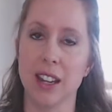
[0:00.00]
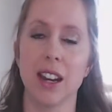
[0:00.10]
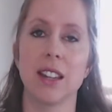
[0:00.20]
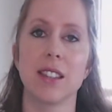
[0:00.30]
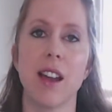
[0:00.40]
and
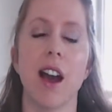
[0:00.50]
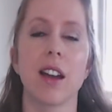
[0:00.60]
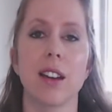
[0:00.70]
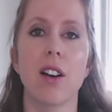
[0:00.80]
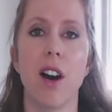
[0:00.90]
it's not going
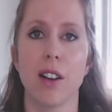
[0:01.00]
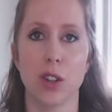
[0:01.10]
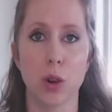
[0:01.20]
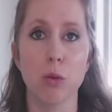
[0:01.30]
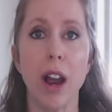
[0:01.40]
to cause a
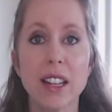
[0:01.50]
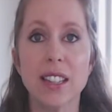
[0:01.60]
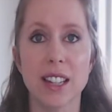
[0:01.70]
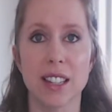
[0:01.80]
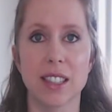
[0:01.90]

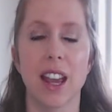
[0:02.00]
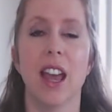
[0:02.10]
crisis